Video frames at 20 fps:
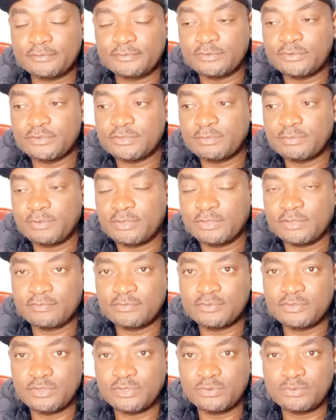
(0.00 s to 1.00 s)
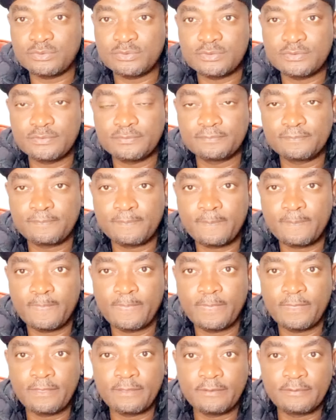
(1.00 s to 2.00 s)
There's going to be a lot of struggles.
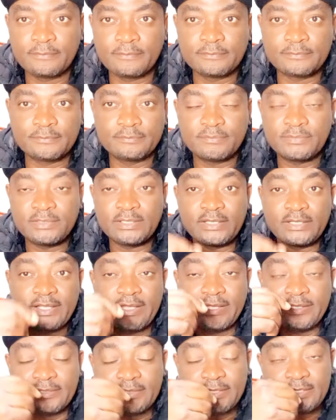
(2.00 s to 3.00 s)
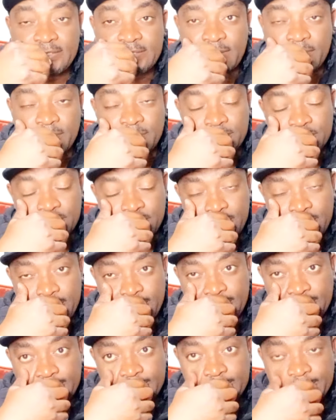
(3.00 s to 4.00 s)
But at the end, things are going to work
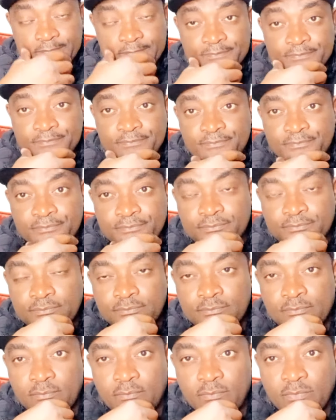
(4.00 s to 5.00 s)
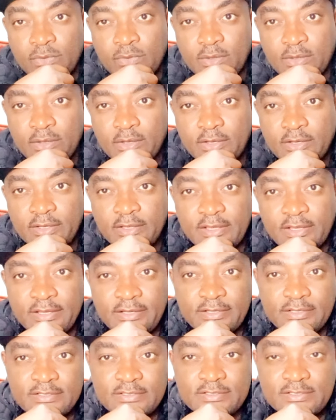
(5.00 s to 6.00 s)
out. At the
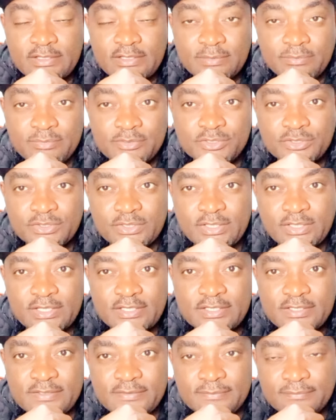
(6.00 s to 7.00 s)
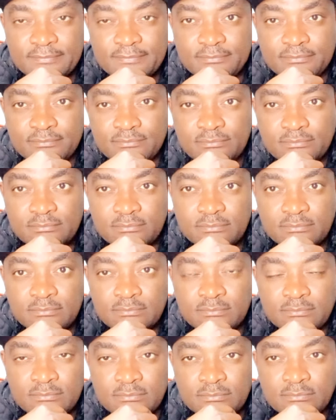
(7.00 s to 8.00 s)
end, this celebration that I see,
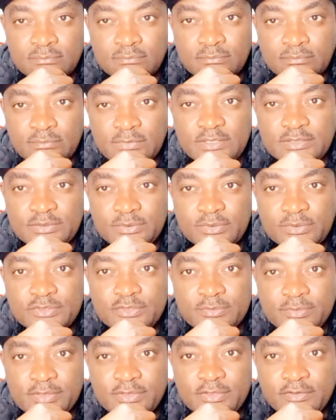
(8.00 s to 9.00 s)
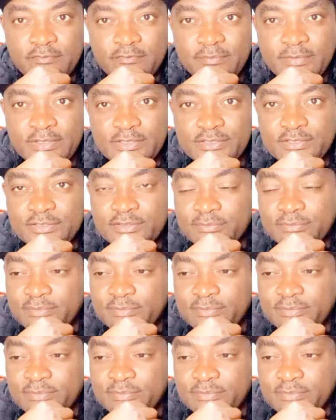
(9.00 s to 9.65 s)
it's going to be a tough match.